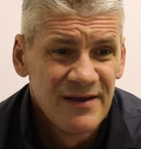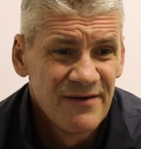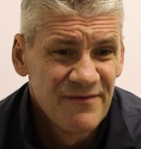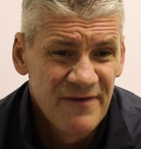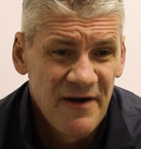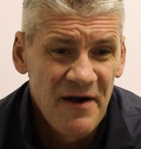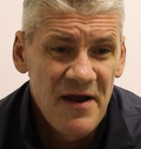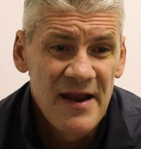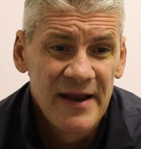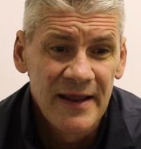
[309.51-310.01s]

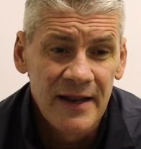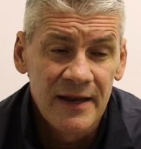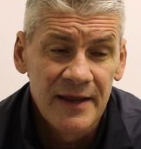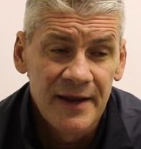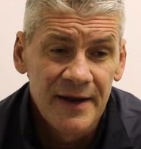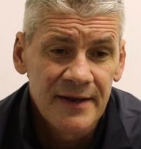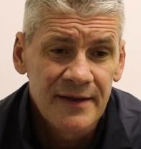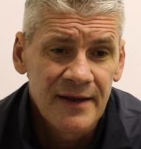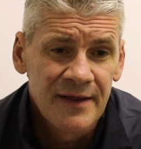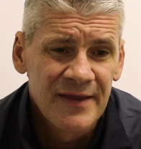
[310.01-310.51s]
very little
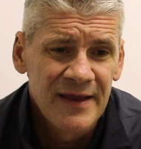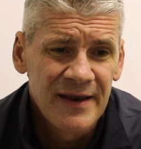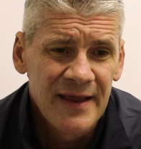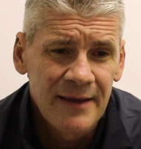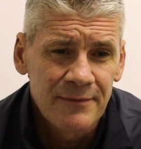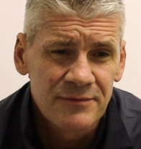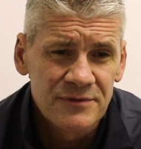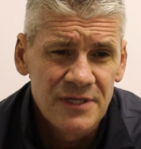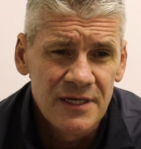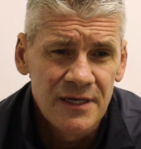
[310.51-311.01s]
in it, and then I
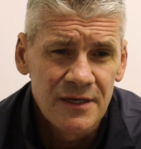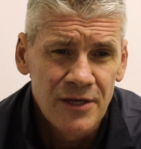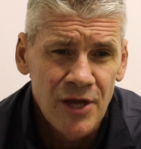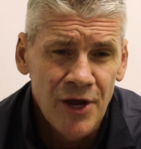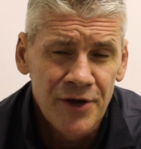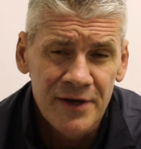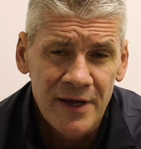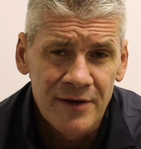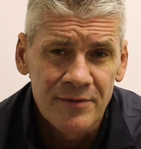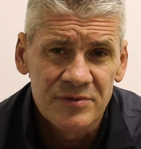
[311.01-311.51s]
think it was the
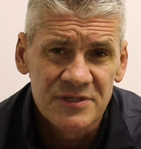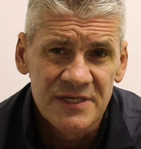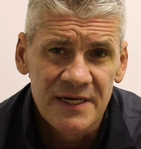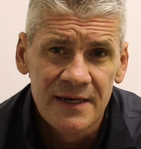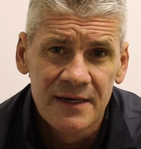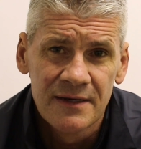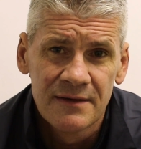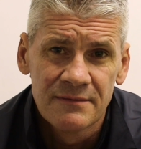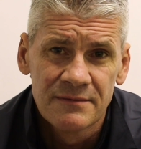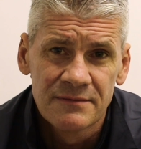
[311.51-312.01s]
County Antrim
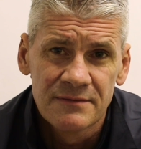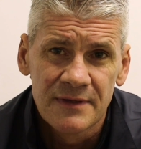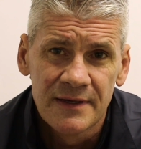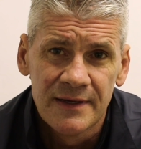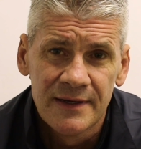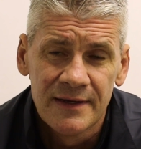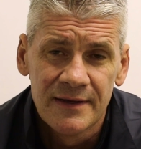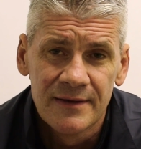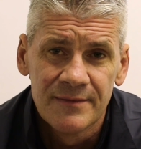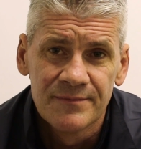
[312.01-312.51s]
Shield
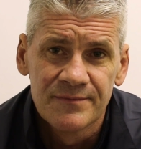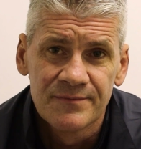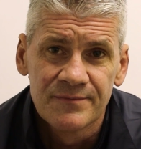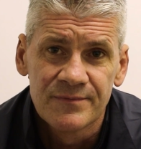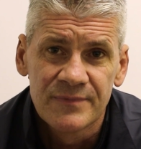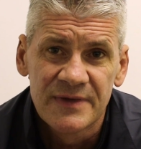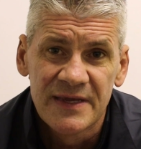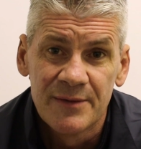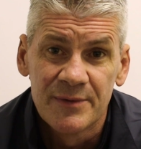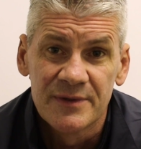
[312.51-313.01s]

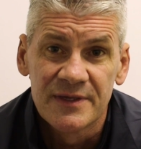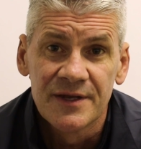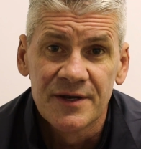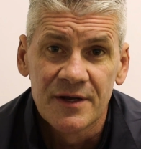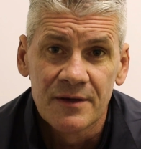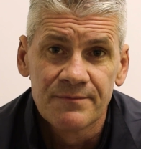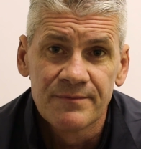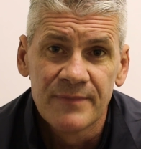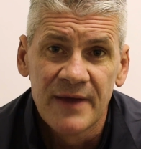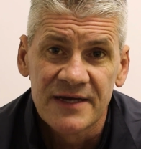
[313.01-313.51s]
game went
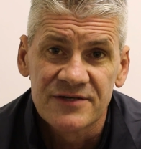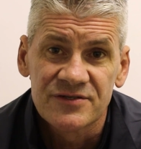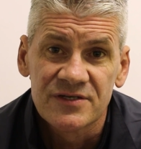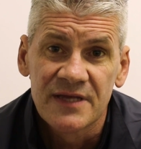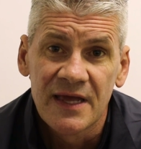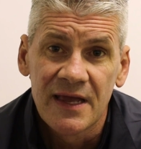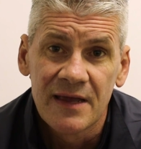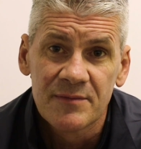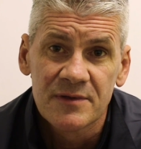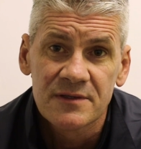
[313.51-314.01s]
into extra
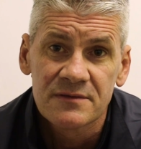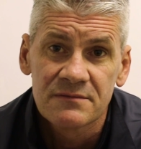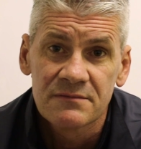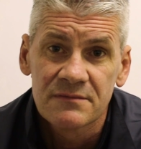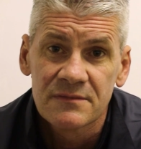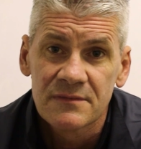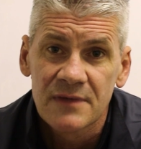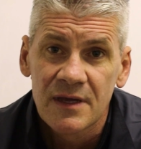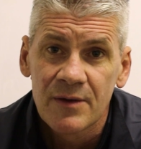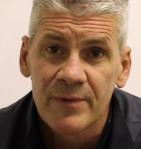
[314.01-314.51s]
time
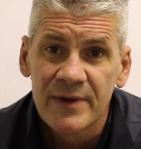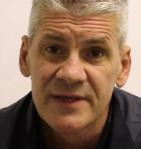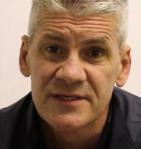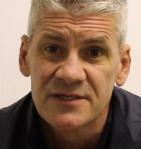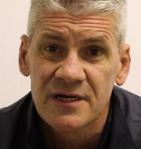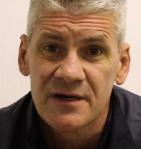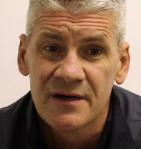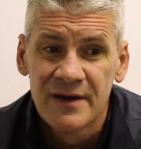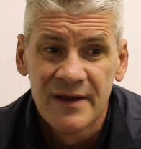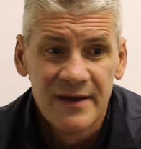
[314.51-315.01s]
at
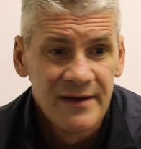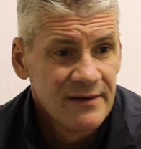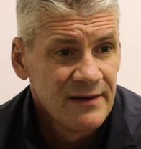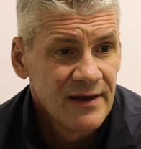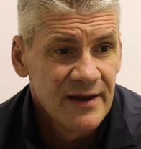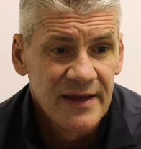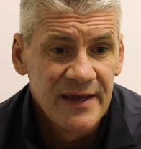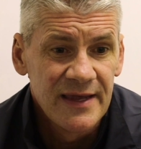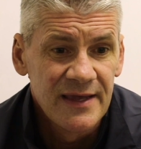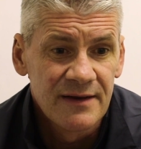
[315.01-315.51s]
Windsor.
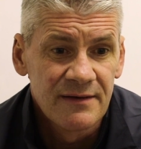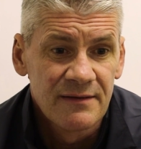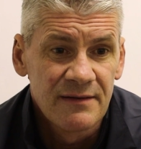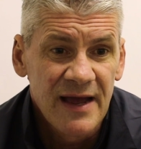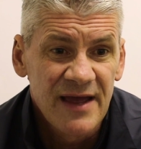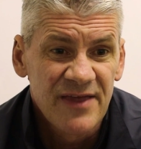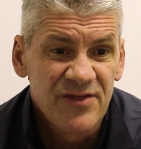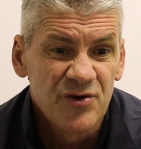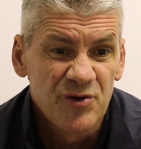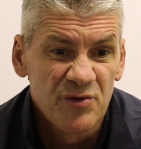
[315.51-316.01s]
Again,
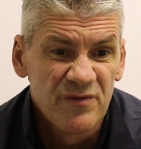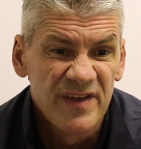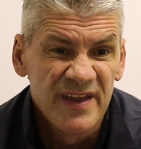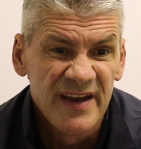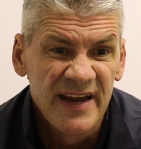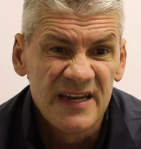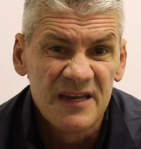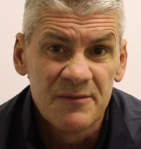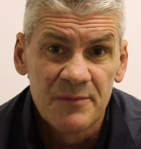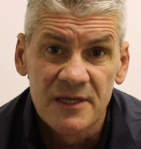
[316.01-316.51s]
I thought over the
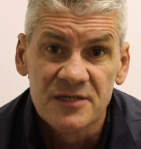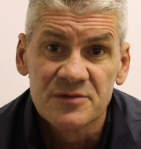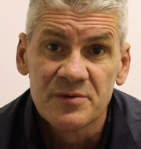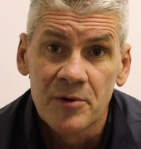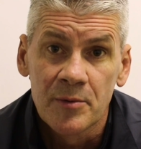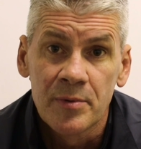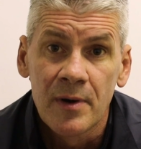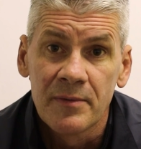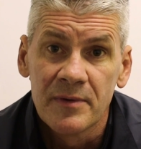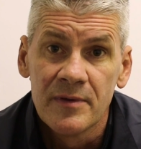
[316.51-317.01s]
90 minutes we
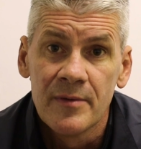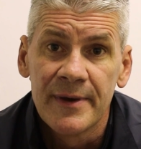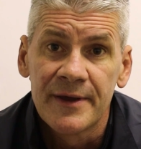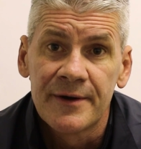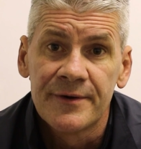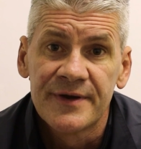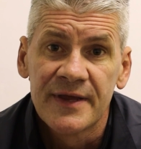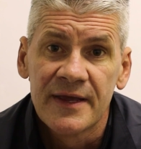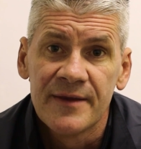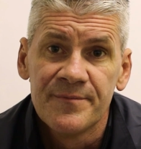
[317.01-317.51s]
were probably the
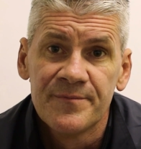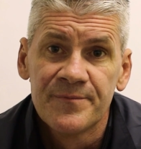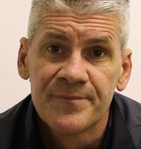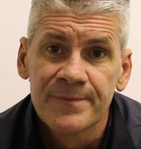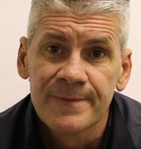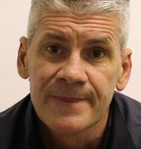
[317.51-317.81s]
better team.